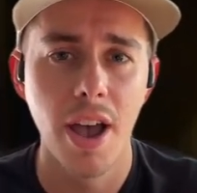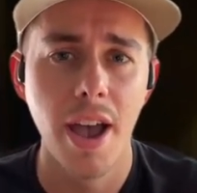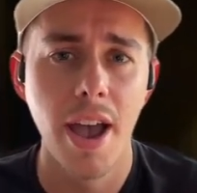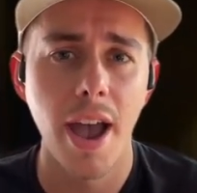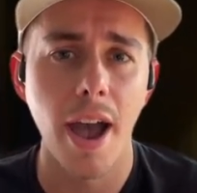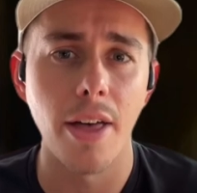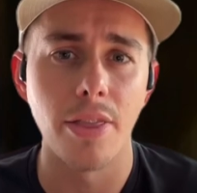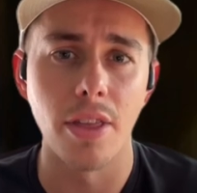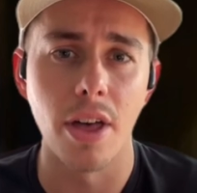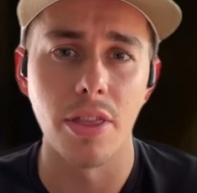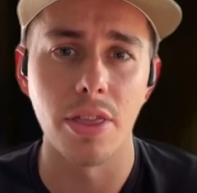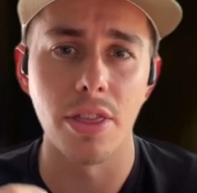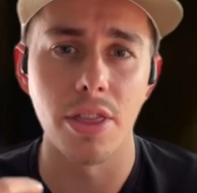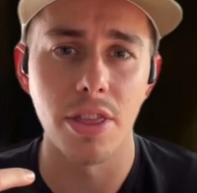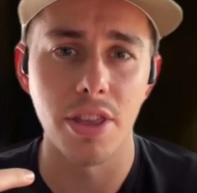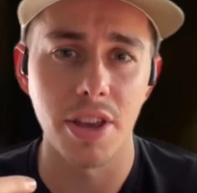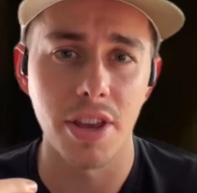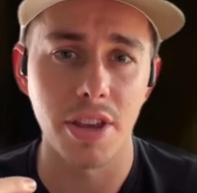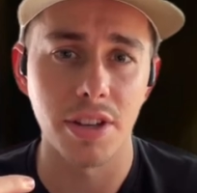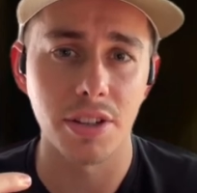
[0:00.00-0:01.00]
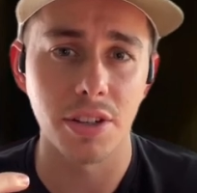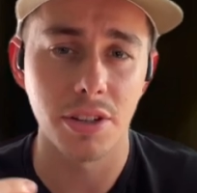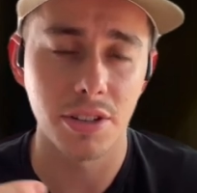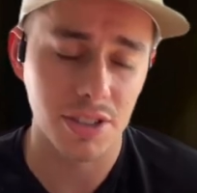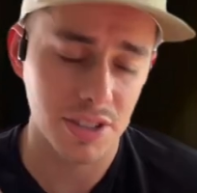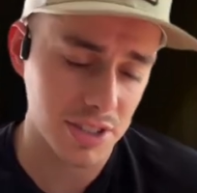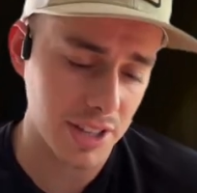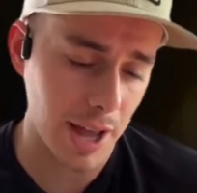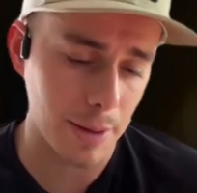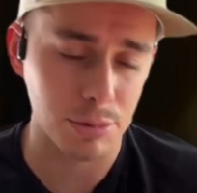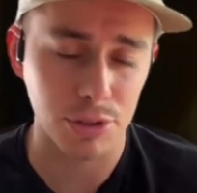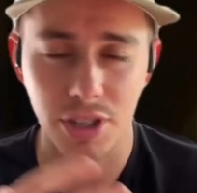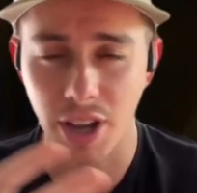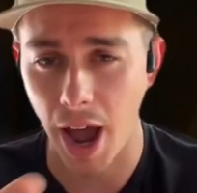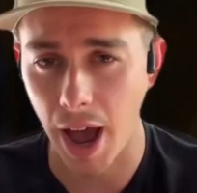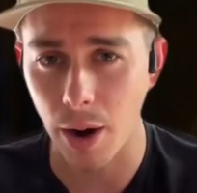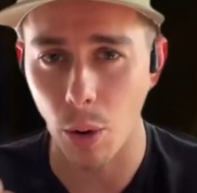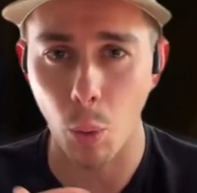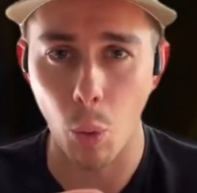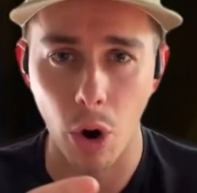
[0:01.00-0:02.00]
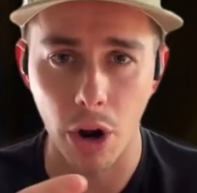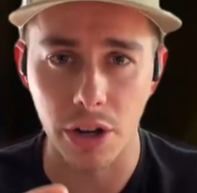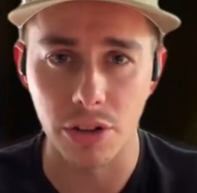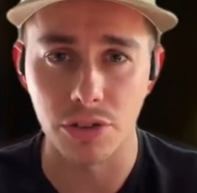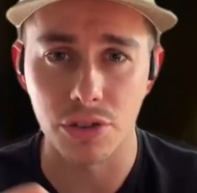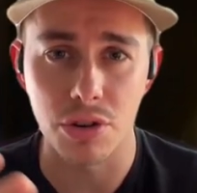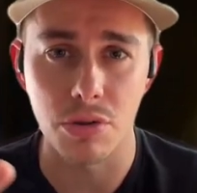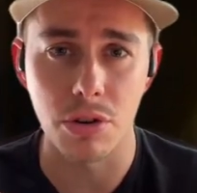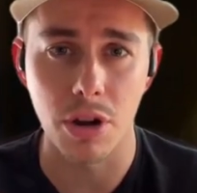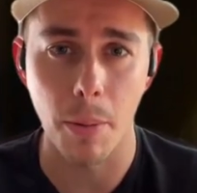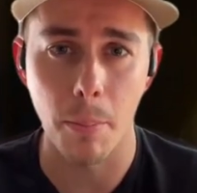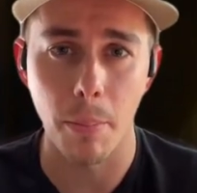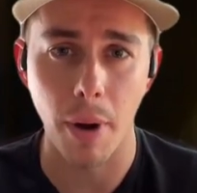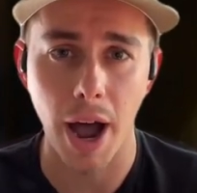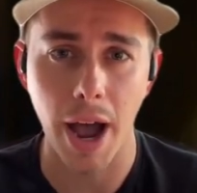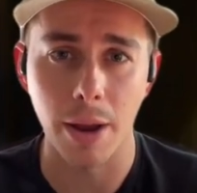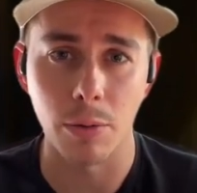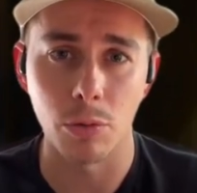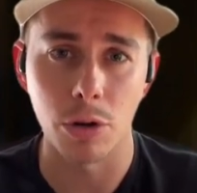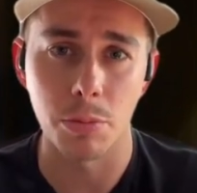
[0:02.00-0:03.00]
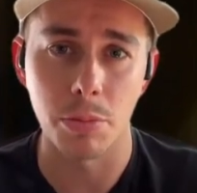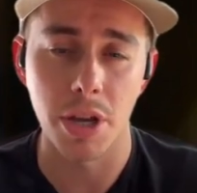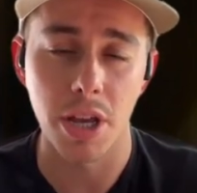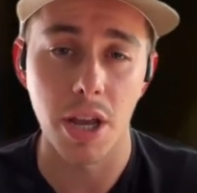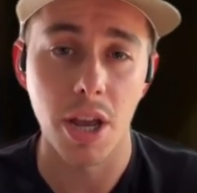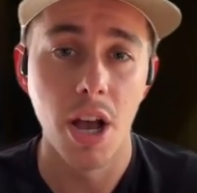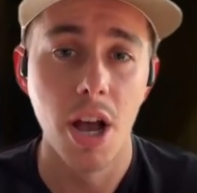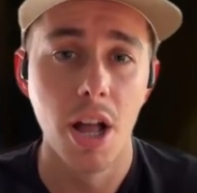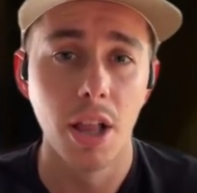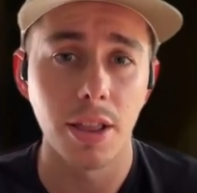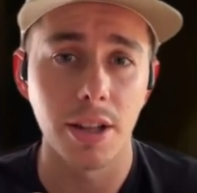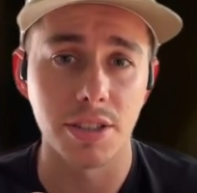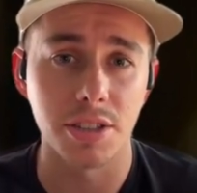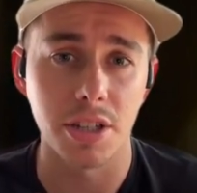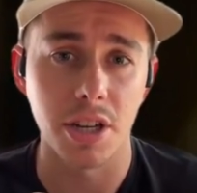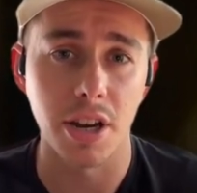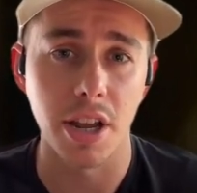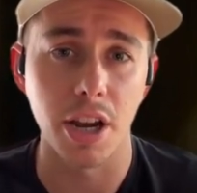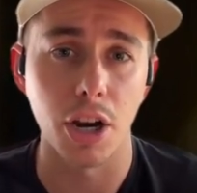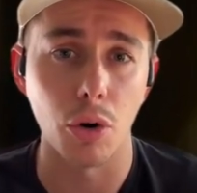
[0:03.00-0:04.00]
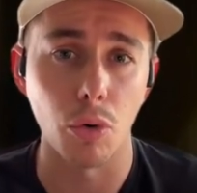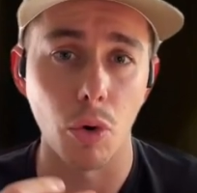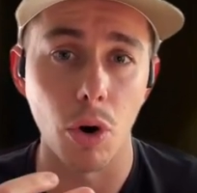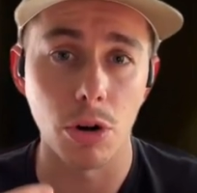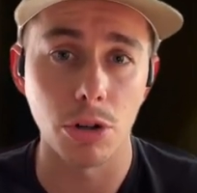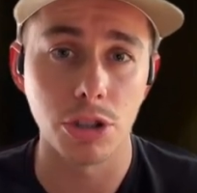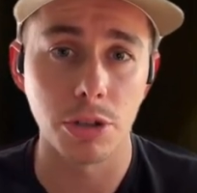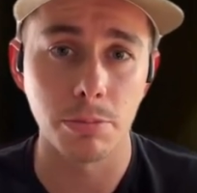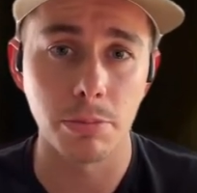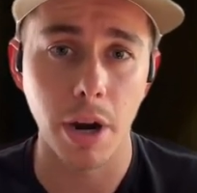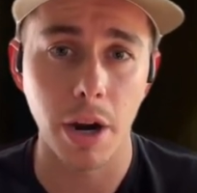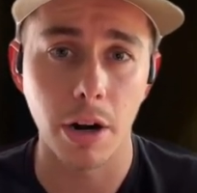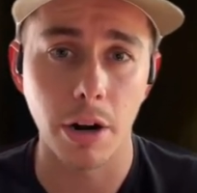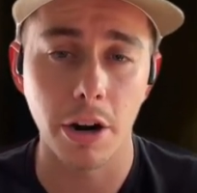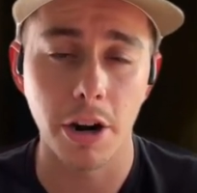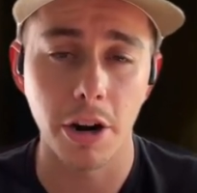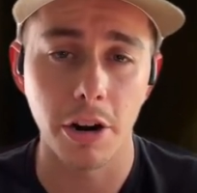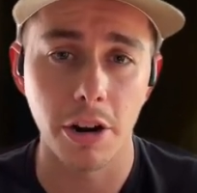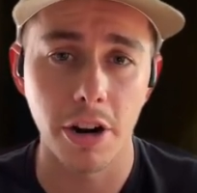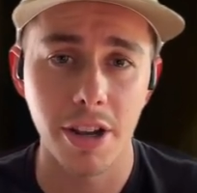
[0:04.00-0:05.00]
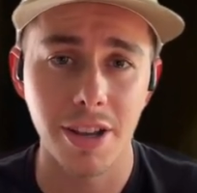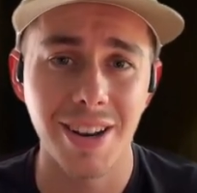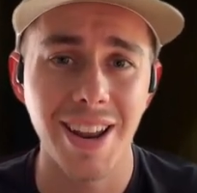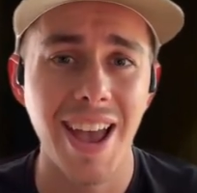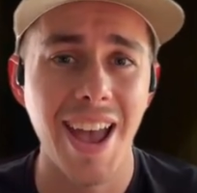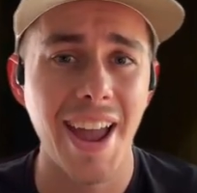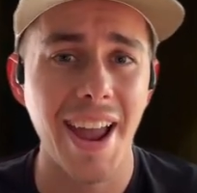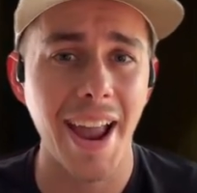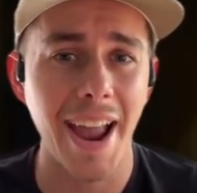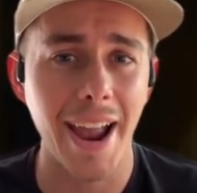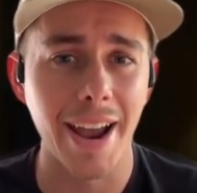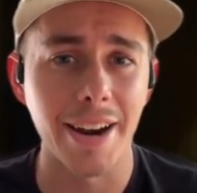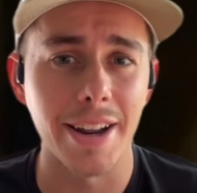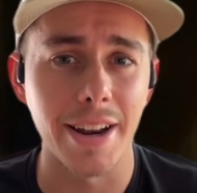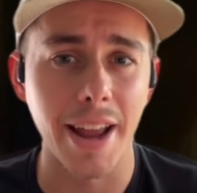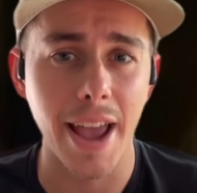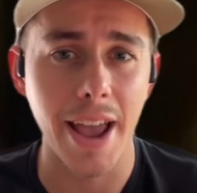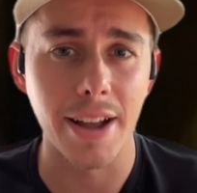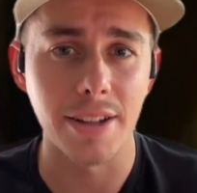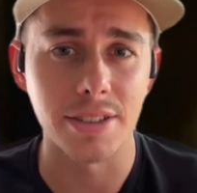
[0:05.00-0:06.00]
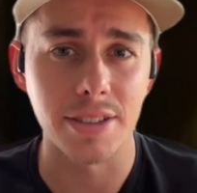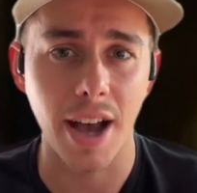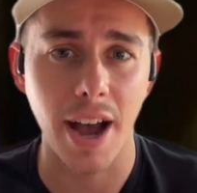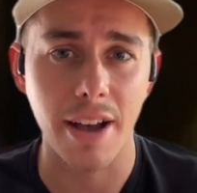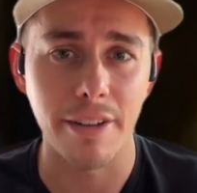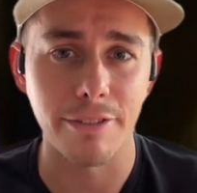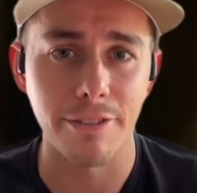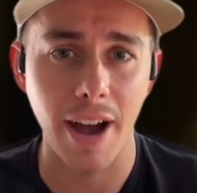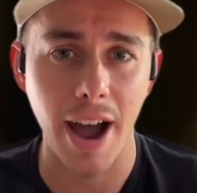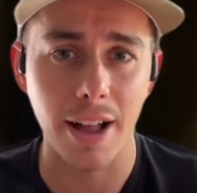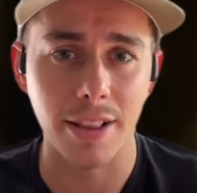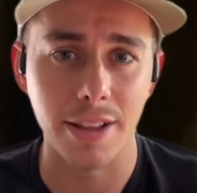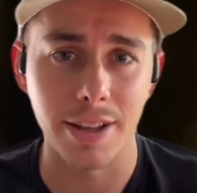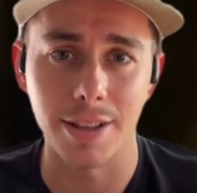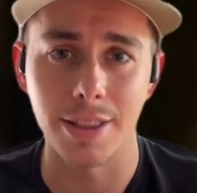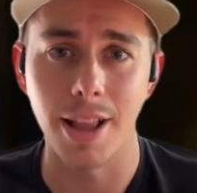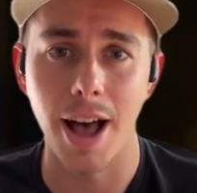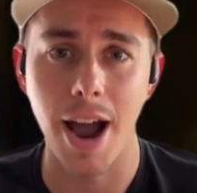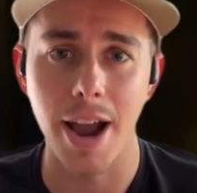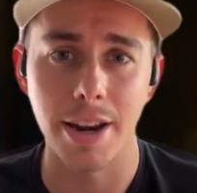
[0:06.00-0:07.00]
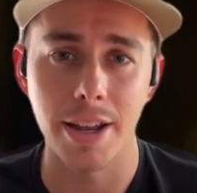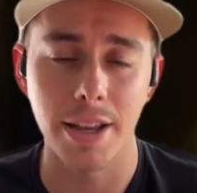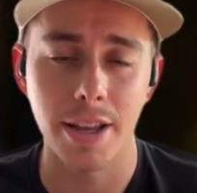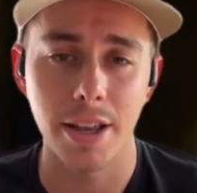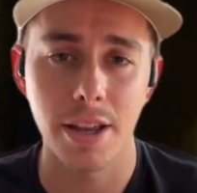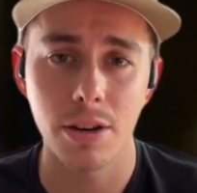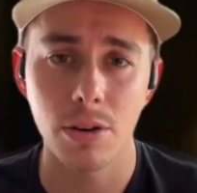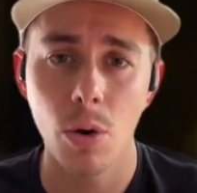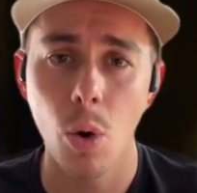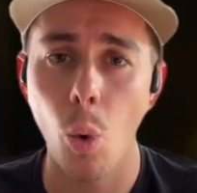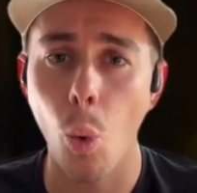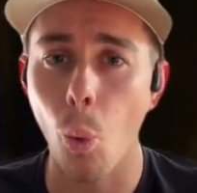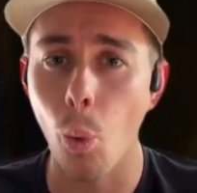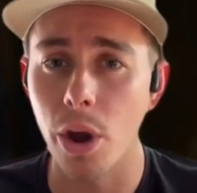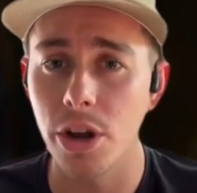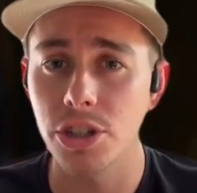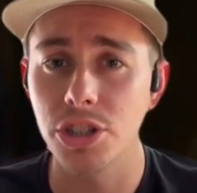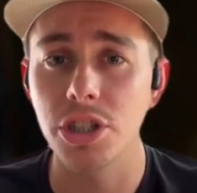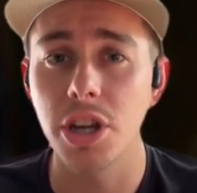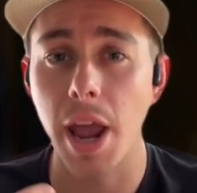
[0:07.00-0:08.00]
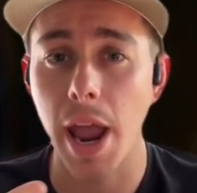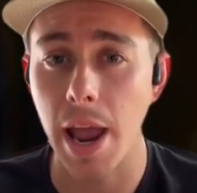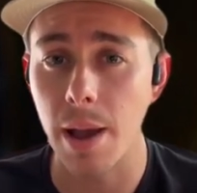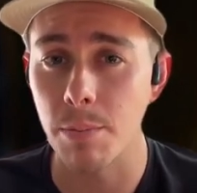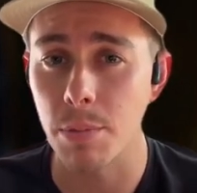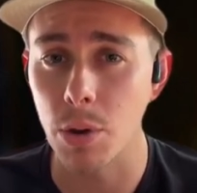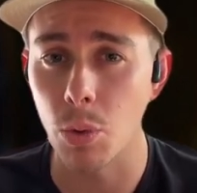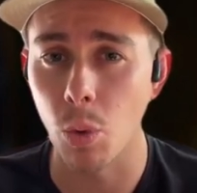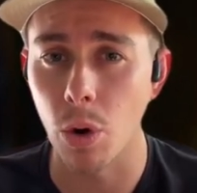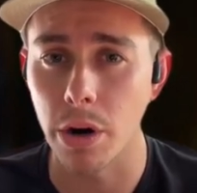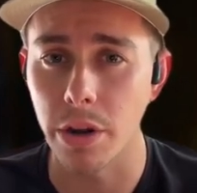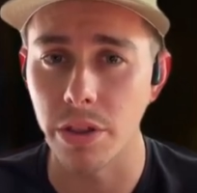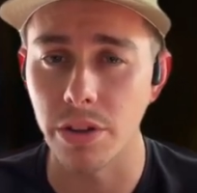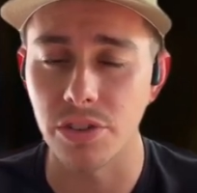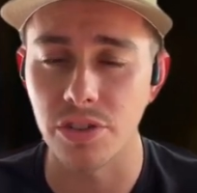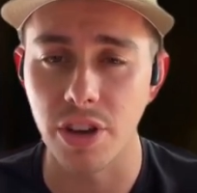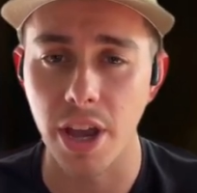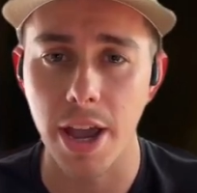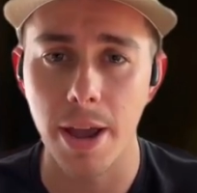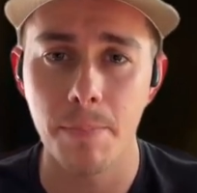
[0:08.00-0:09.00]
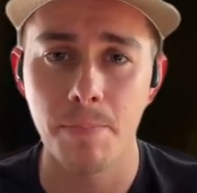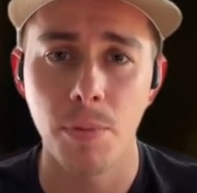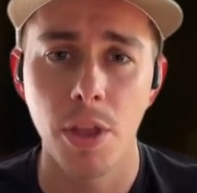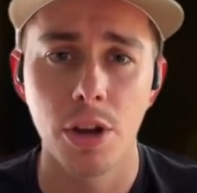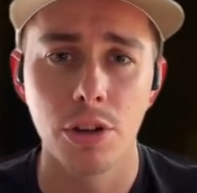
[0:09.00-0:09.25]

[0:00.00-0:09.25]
And then the steps kind of 1 and 2 combined would be, let's get a corrosion barrier in and an anti-fouling lining in, which can be one and the same.